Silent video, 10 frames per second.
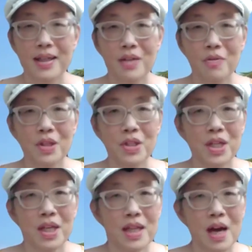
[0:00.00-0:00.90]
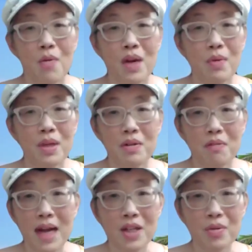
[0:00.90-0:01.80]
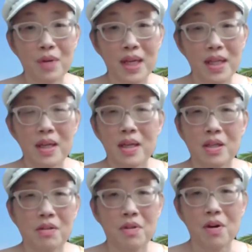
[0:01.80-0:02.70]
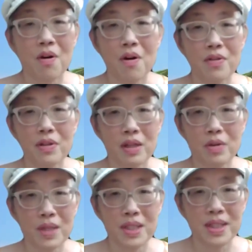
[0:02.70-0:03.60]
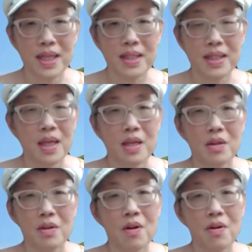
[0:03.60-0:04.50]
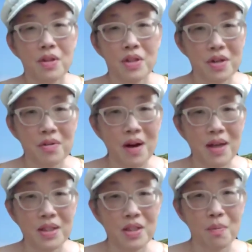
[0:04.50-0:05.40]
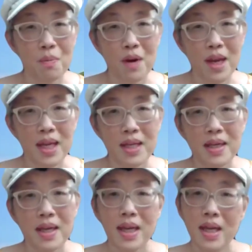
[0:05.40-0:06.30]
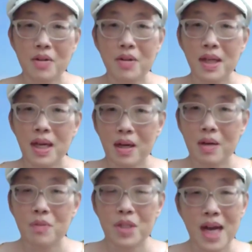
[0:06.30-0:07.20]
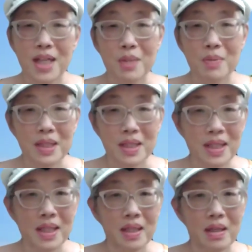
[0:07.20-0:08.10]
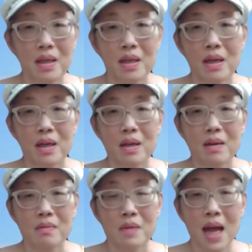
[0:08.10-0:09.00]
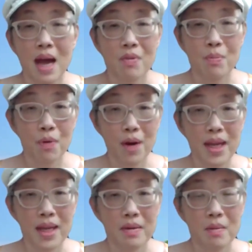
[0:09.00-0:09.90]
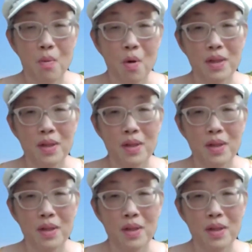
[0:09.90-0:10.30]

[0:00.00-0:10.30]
in which that way, when you graduate, you know all the linguistics, you know all the neurons in your brain, and you can help ChatGPT have a brain more